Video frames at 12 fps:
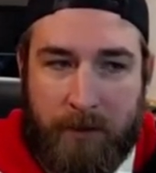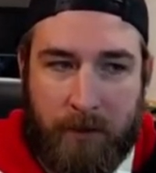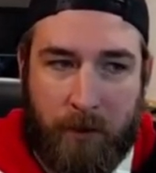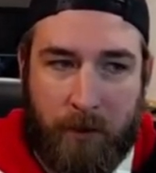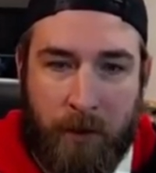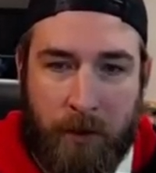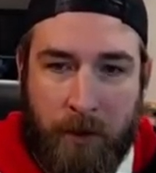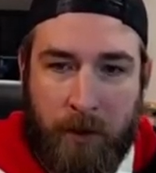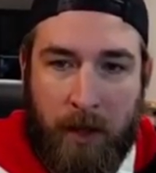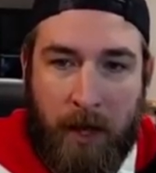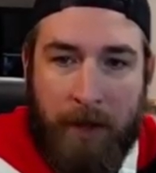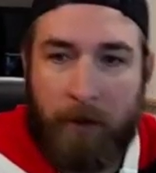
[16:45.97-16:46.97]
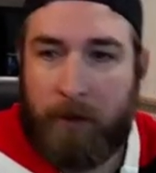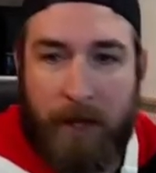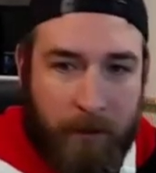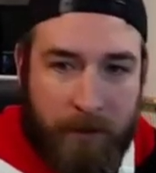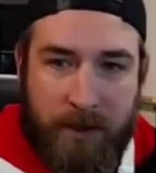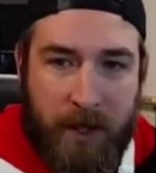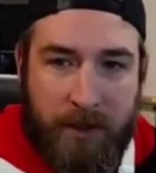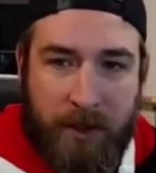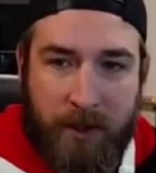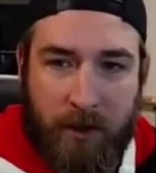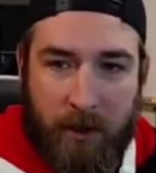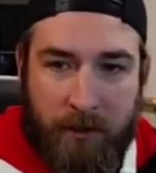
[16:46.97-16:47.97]
Yeah. So I don't care what
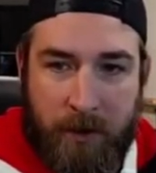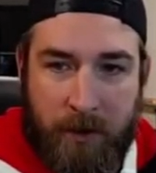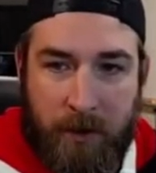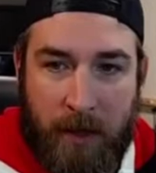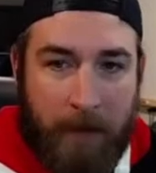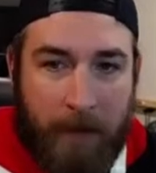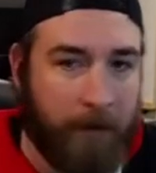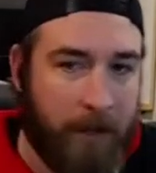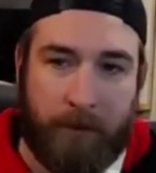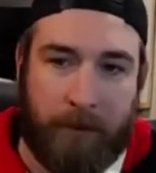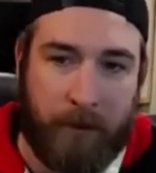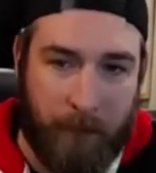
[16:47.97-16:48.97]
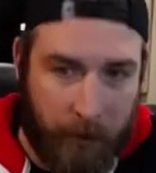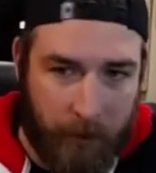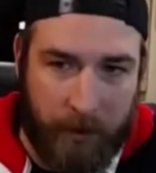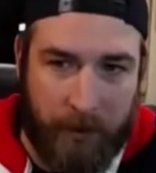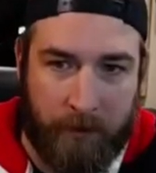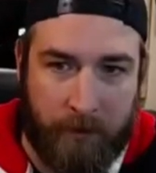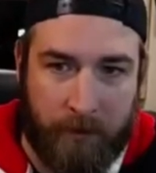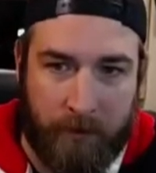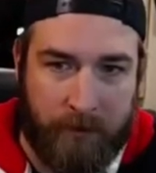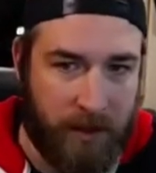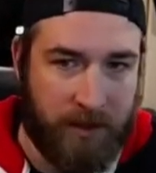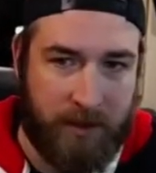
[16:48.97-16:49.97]
CIG calls it. I don't care what the community
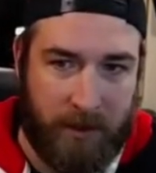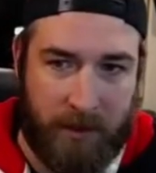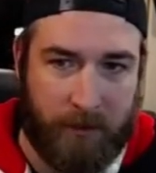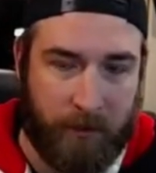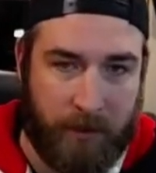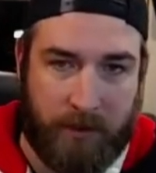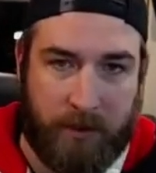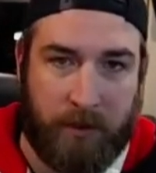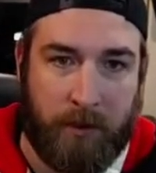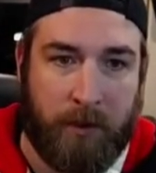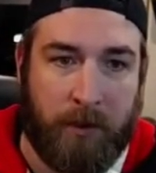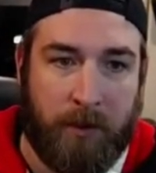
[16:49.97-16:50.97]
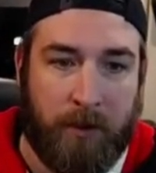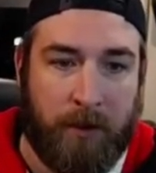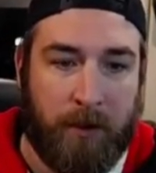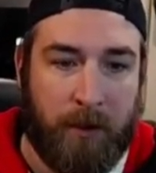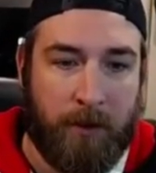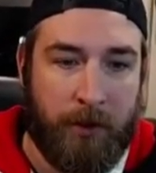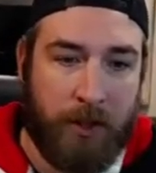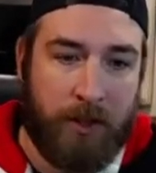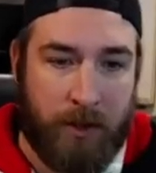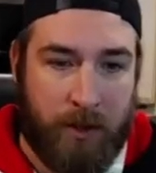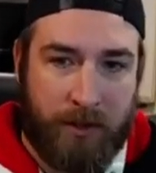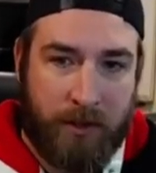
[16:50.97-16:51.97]
says it is or isn't. This,
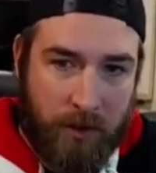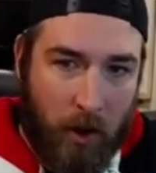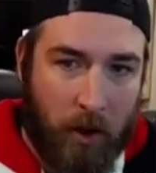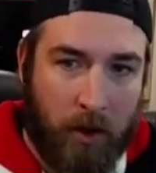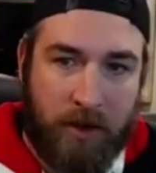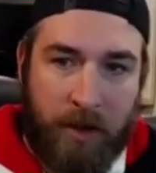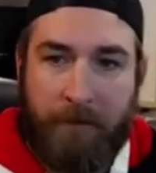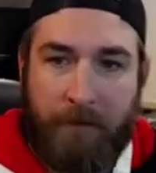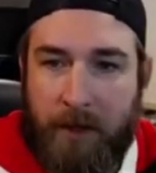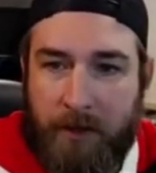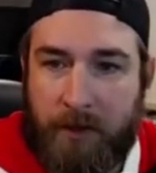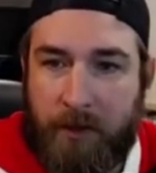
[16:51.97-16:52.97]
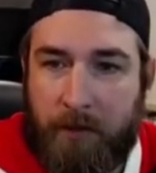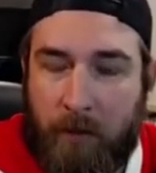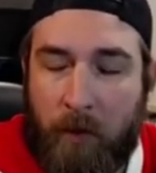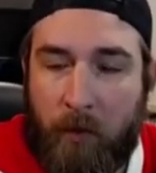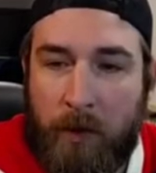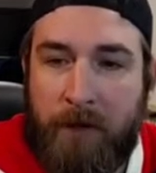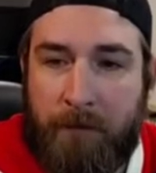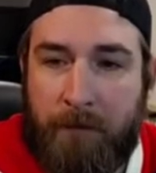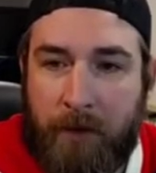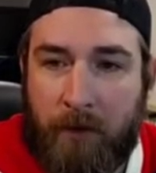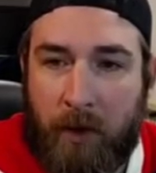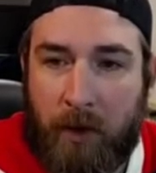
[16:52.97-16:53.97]
this is our definition of what we
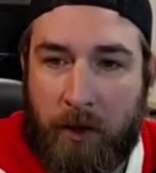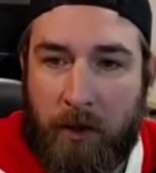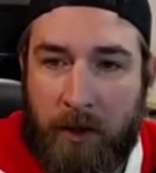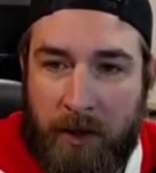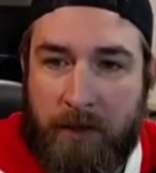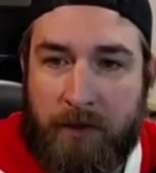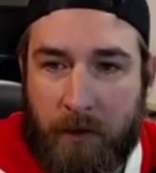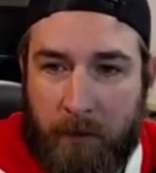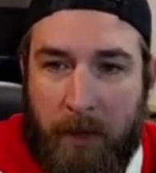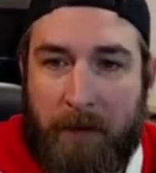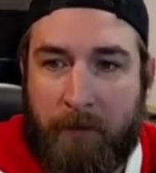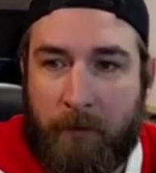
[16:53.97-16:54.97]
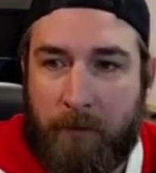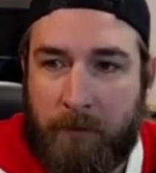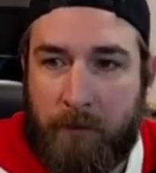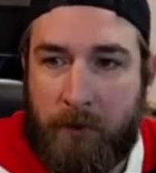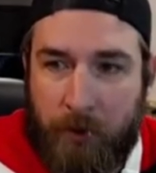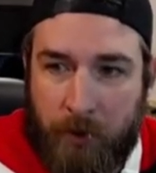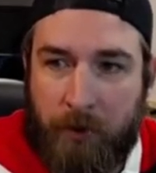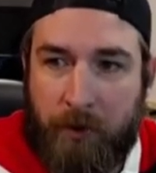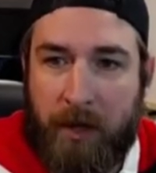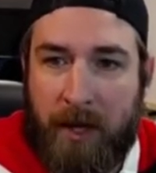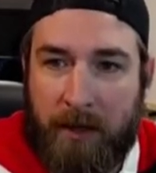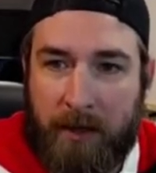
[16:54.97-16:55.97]
feel a, an insert platform
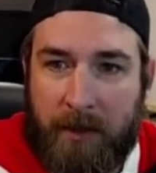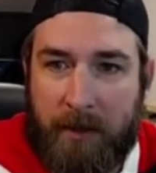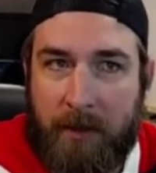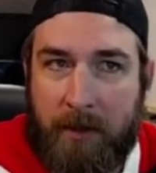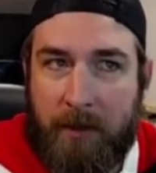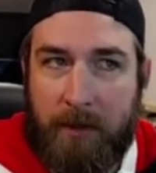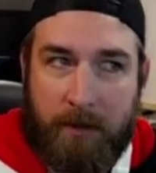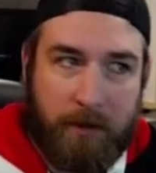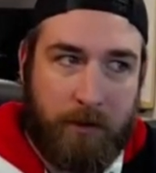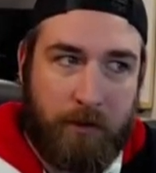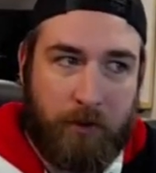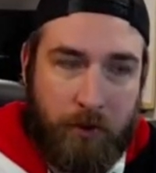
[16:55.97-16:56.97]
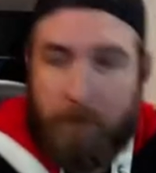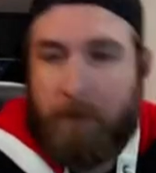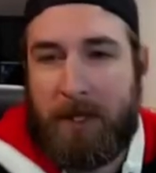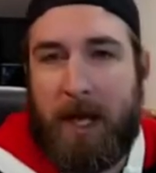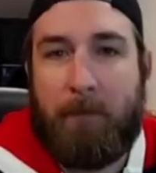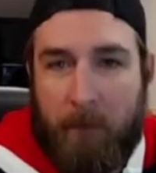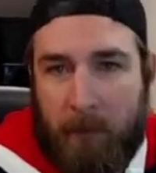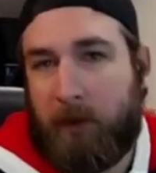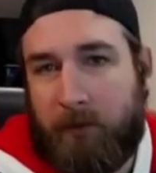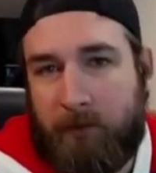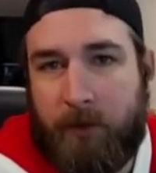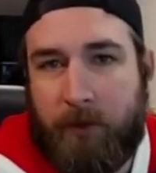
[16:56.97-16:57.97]
should and is should be
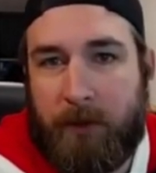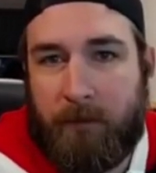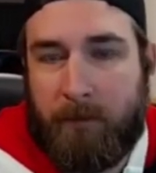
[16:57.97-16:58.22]
capable of doing.